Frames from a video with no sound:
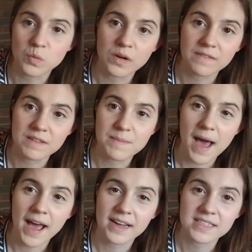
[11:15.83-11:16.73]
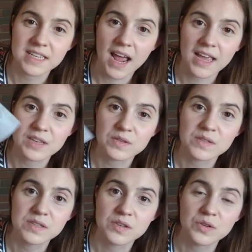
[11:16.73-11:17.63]
is one of the bags that I
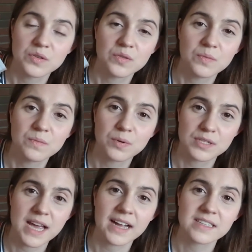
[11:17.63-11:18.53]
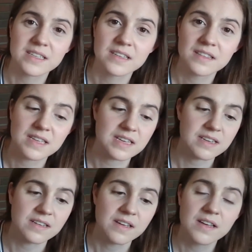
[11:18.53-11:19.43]
use to protect
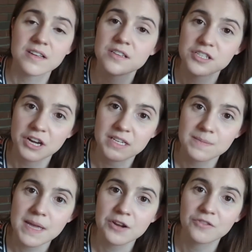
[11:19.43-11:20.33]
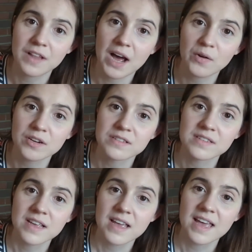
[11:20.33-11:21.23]
the cherry tomato
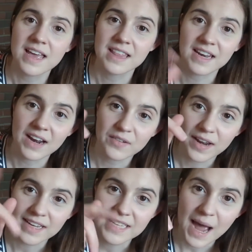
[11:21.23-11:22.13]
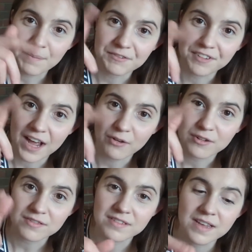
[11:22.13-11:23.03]
flowers, and then I would like tap the
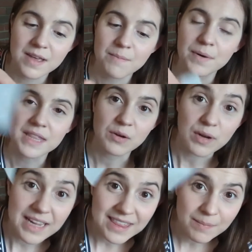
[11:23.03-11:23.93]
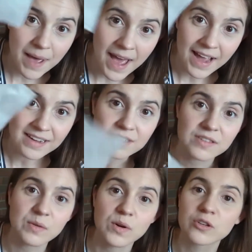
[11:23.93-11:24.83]
flowers, but they were in the bag, so
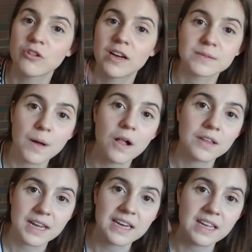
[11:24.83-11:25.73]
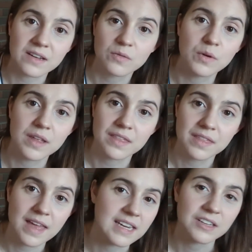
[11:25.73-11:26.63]
they weren't cross-pollinating
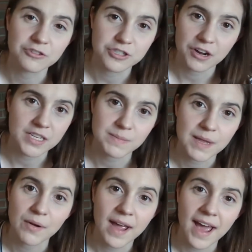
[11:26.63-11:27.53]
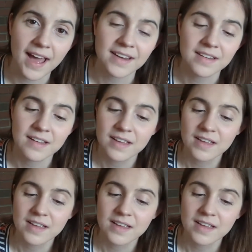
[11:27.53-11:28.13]
with any other cherry tomato I had.